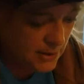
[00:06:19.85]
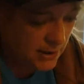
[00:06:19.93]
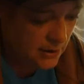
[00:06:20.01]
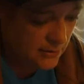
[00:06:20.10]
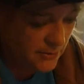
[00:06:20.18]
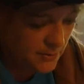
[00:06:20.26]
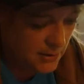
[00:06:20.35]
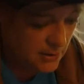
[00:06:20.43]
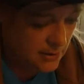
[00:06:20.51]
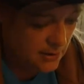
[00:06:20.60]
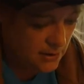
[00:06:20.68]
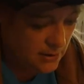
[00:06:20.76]
The other
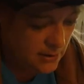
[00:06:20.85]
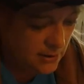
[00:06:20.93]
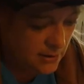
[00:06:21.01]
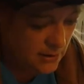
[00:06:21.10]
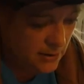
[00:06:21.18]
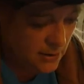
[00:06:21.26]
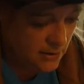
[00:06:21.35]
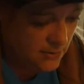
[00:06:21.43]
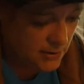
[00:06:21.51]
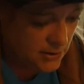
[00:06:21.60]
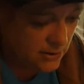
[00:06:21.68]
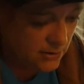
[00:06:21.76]
one,
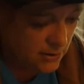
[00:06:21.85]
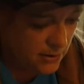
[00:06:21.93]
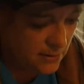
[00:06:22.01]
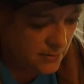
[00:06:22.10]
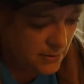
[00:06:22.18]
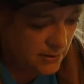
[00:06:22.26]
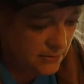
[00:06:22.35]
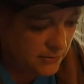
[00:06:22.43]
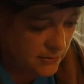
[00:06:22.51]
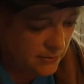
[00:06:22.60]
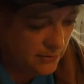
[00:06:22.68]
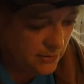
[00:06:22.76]
original humans.